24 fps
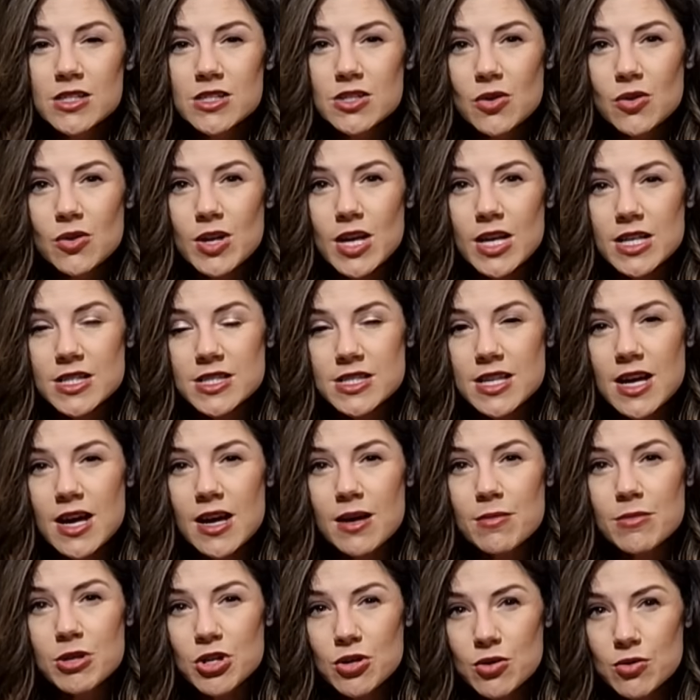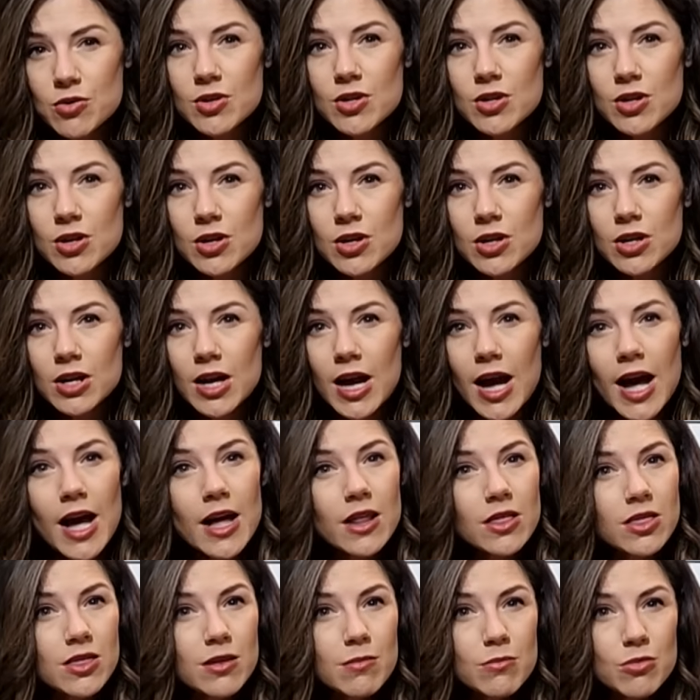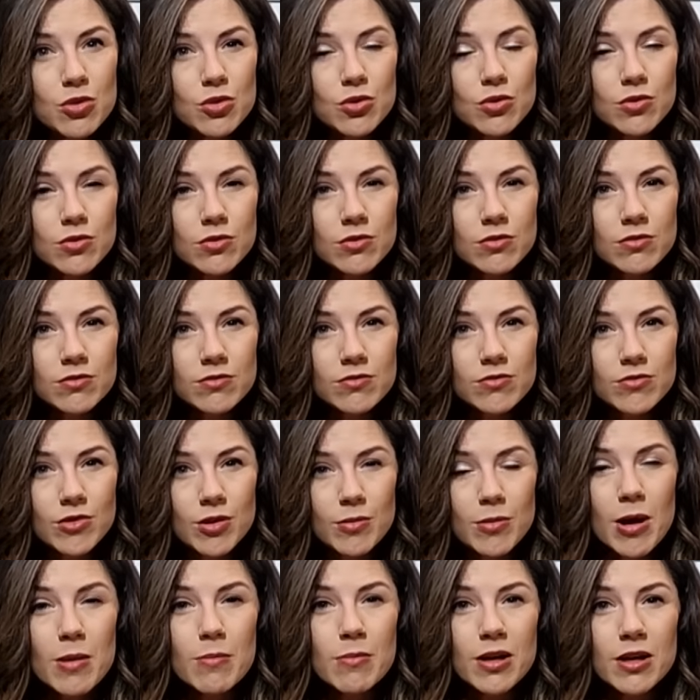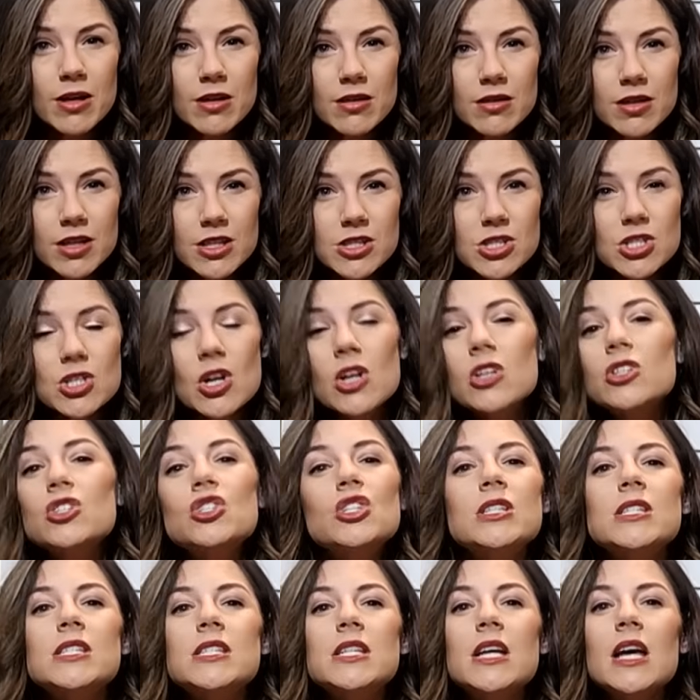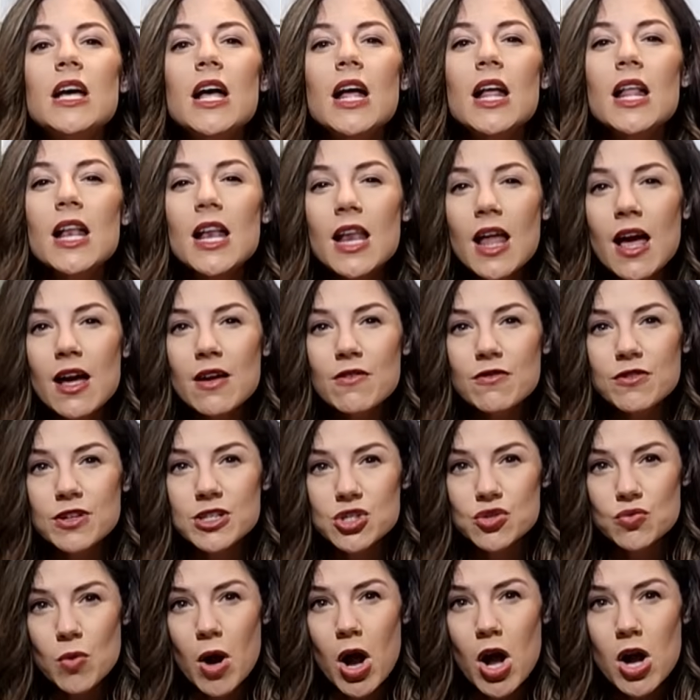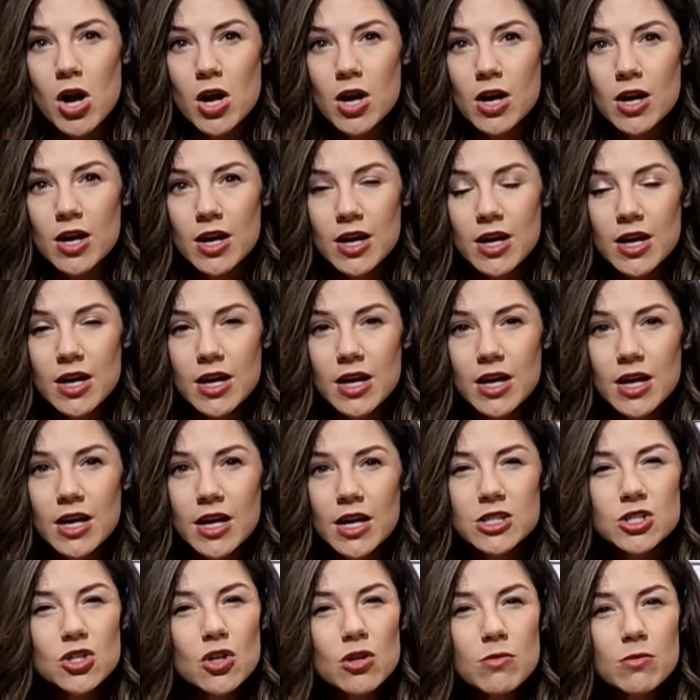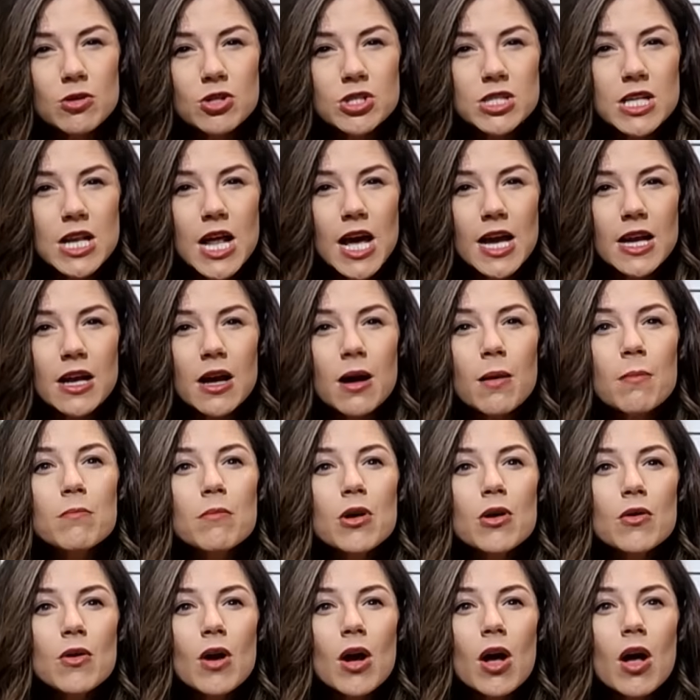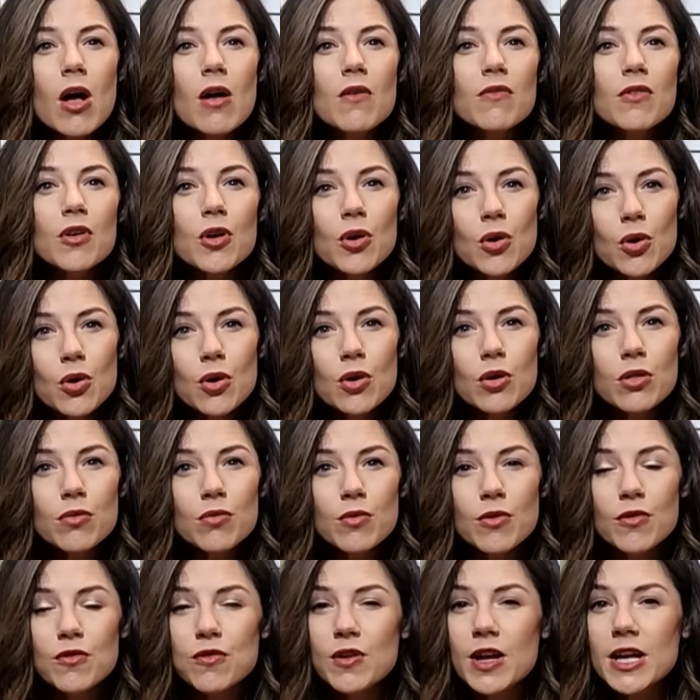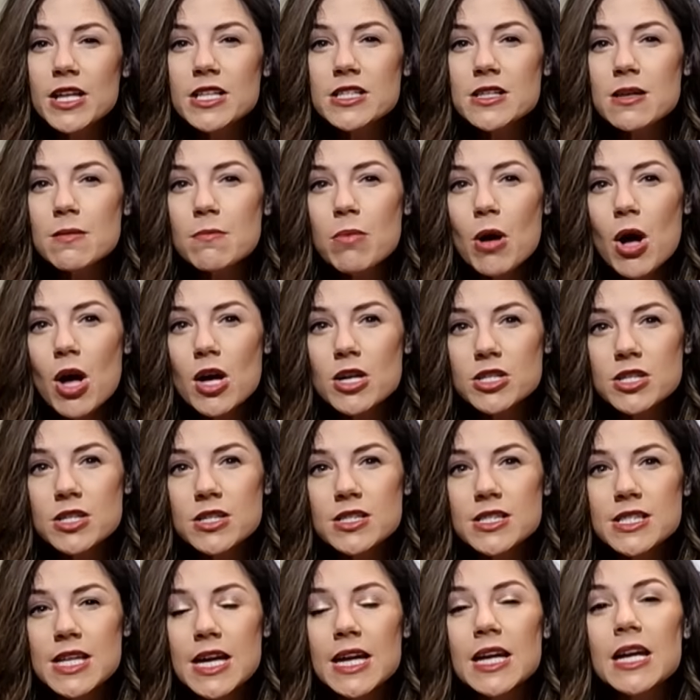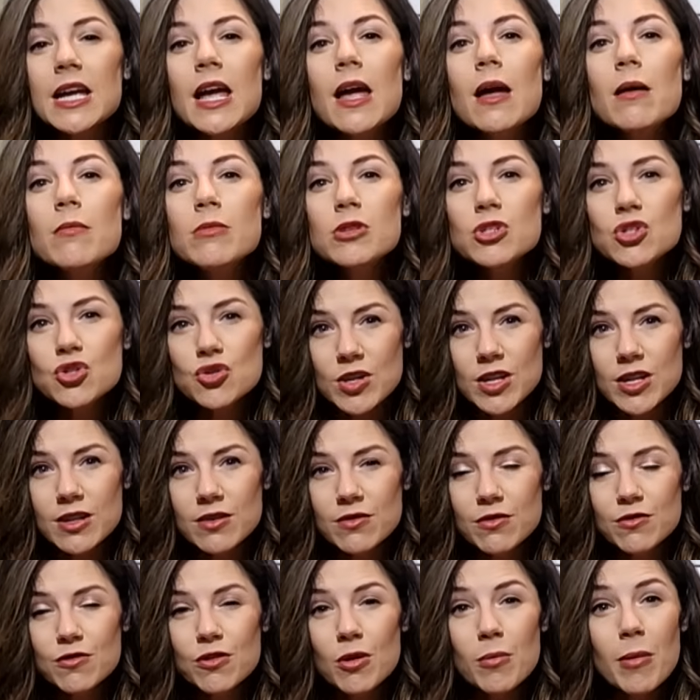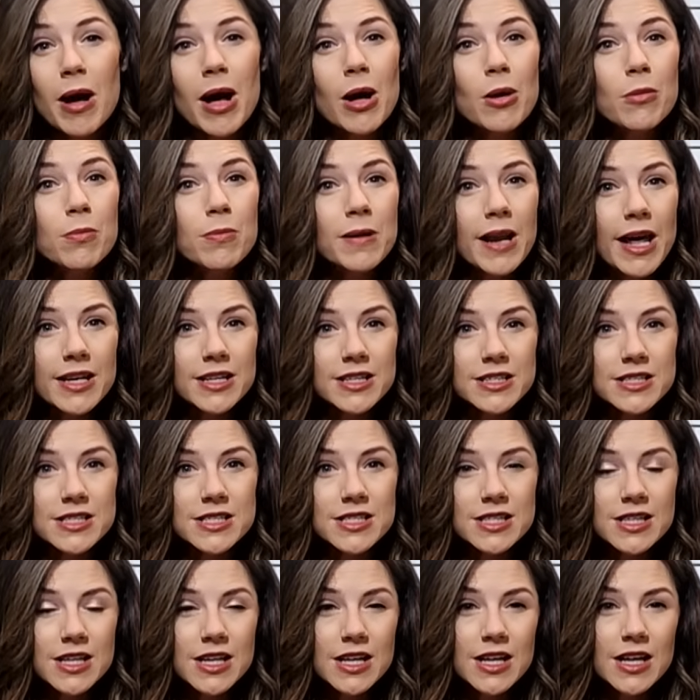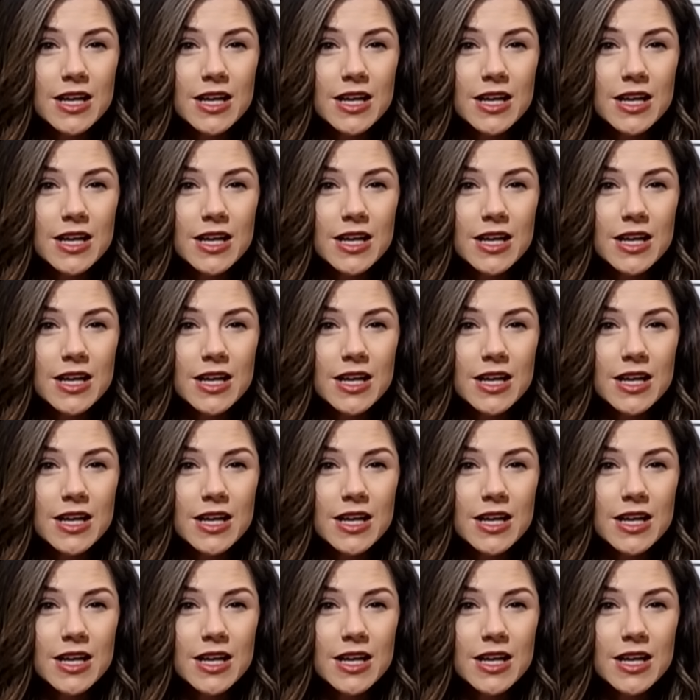So, next time you look at the moon, remember it's not just a lifeless rock. It's almost like a mirror of Earth reflecting particles and chemistry from our planet,